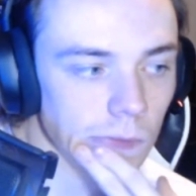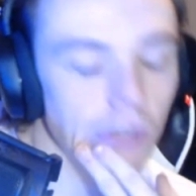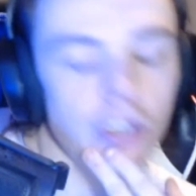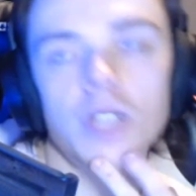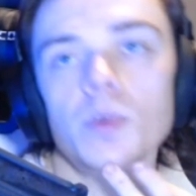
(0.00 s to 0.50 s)

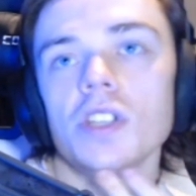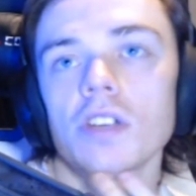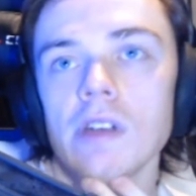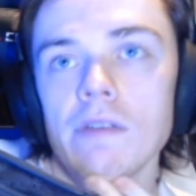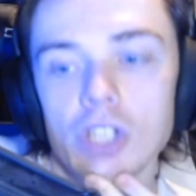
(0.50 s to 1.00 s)
Christian was a
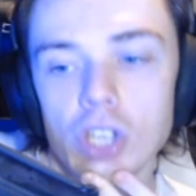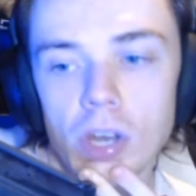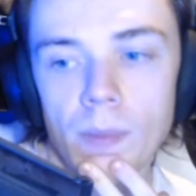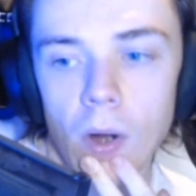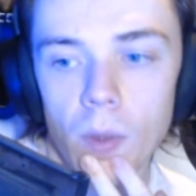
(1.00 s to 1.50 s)
great
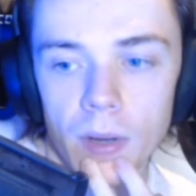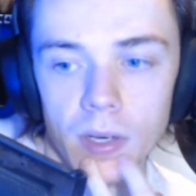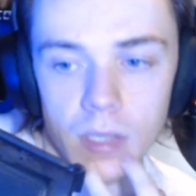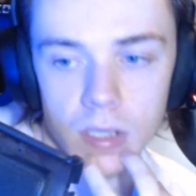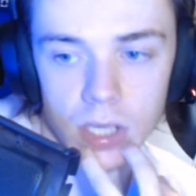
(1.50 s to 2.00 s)
return
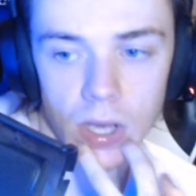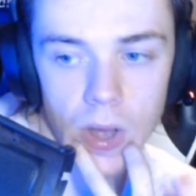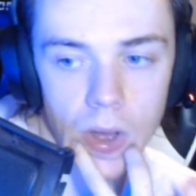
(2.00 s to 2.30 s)
moment.